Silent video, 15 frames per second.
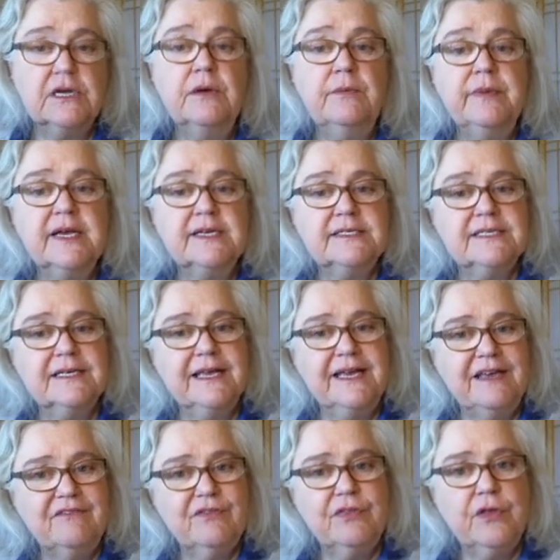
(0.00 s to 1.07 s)
because
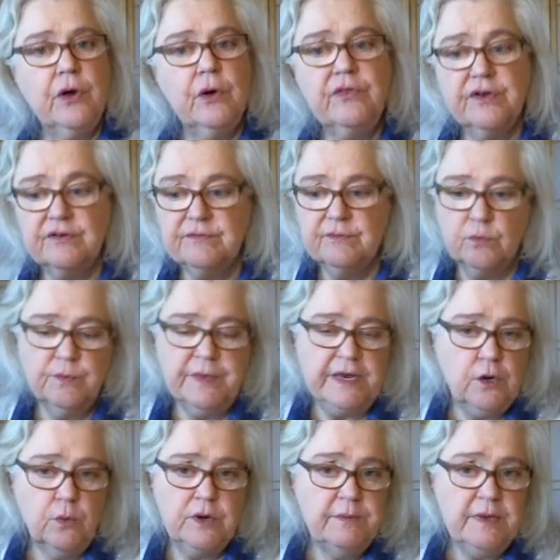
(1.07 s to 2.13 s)
even though they don't
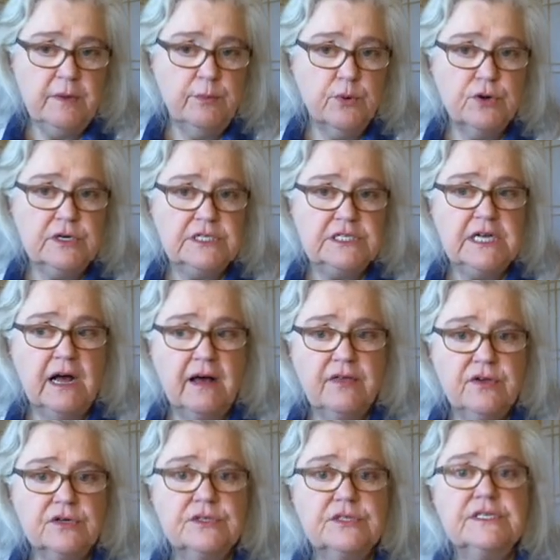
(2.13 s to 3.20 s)
want to be a burden to
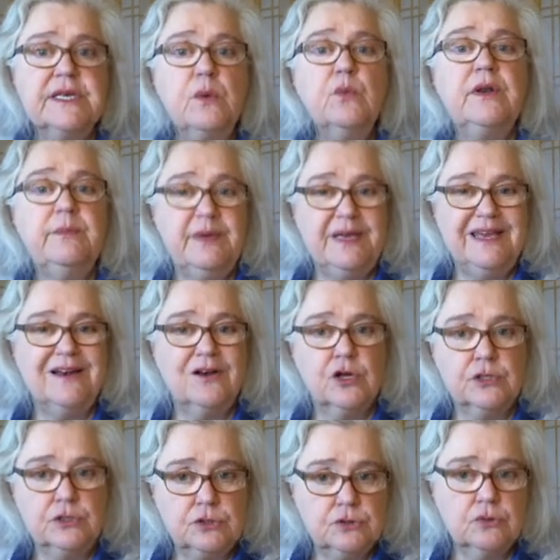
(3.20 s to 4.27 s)
others, they want to be in
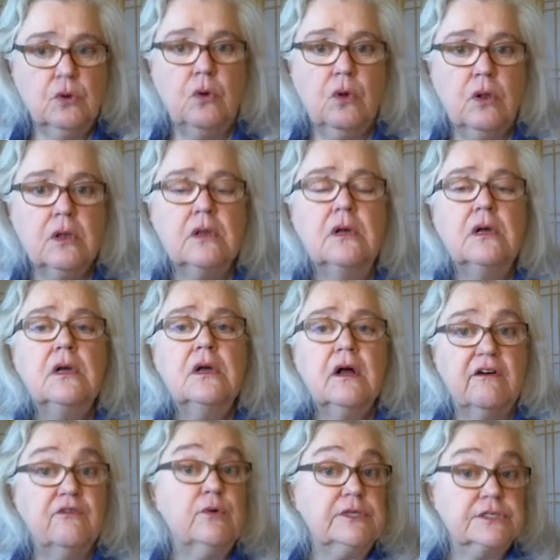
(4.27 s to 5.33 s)
control
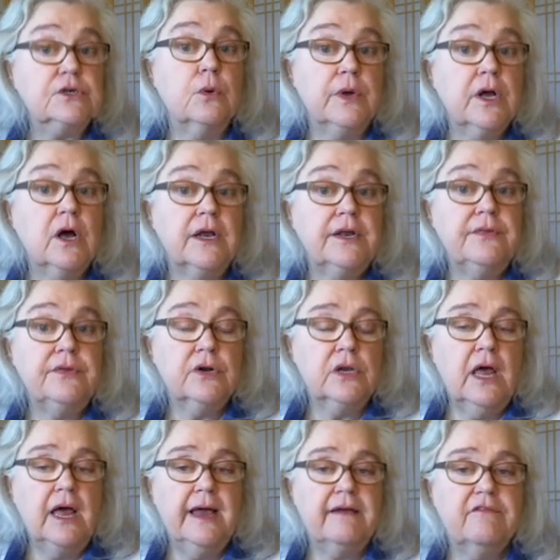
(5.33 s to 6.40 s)
of what's going on in their
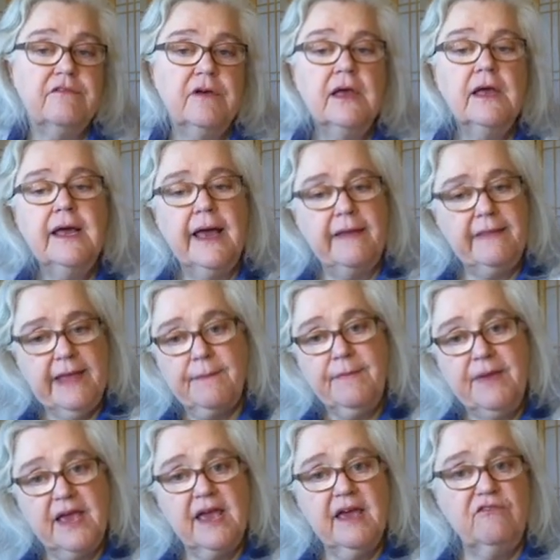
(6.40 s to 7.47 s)
life. And that
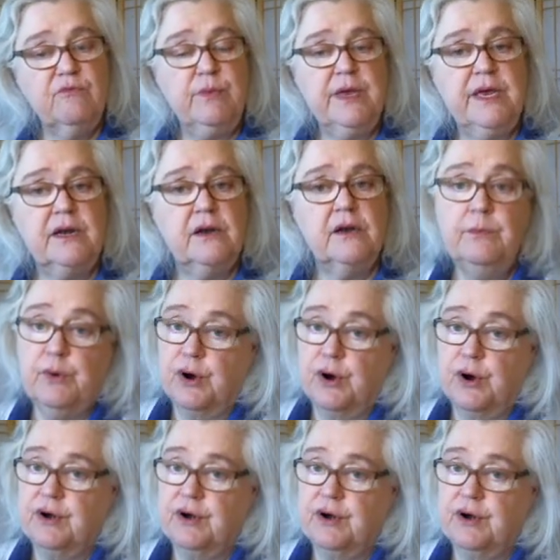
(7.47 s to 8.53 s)
may have been part of
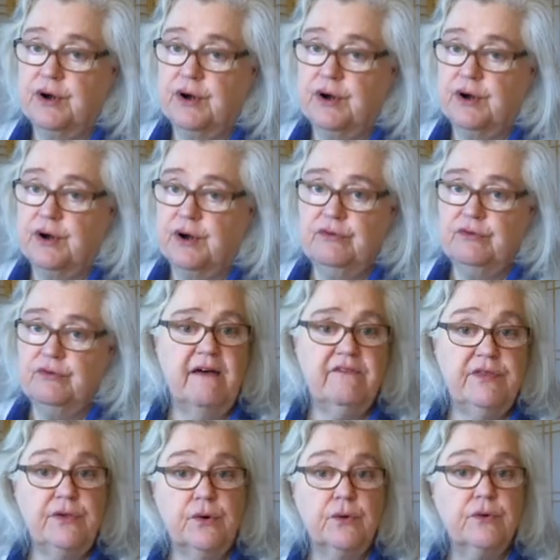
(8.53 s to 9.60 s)
the role that they have
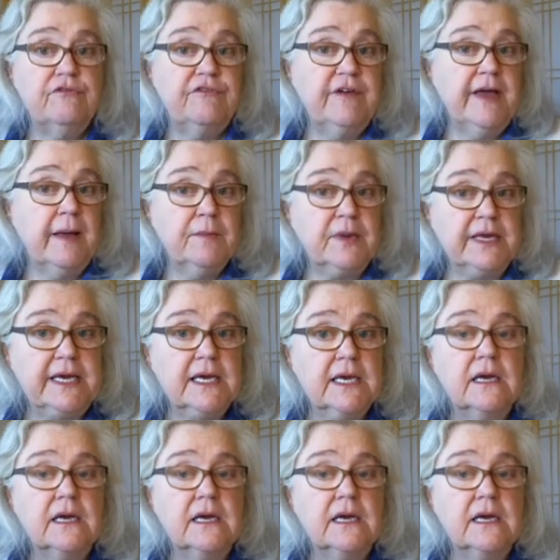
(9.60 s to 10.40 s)
in their own family.